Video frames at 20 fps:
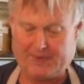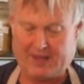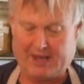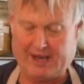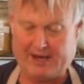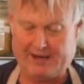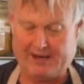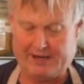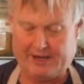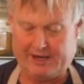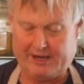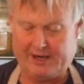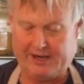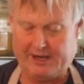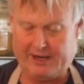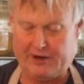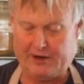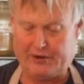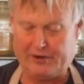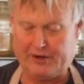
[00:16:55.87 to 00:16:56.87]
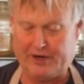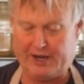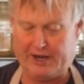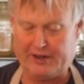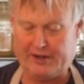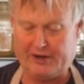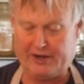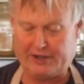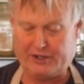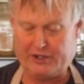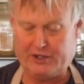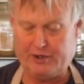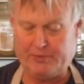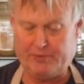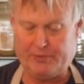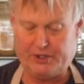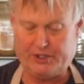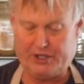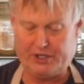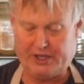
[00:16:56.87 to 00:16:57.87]
and they're not too
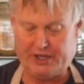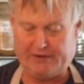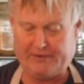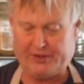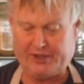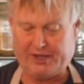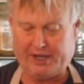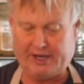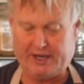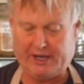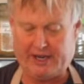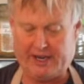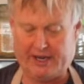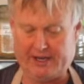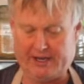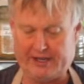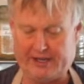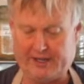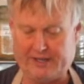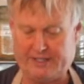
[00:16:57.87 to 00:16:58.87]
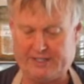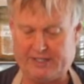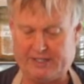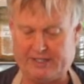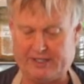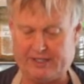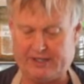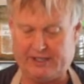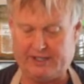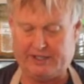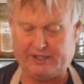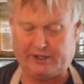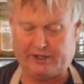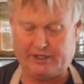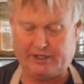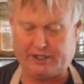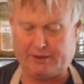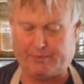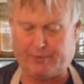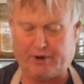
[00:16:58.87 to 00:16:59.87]
mushy and everything. And
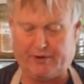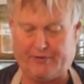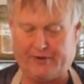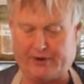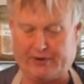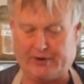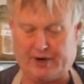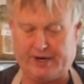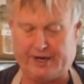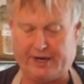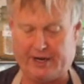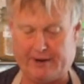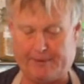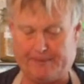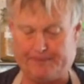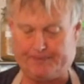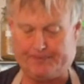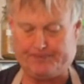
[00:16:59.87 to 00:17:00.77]
these are perfect right now.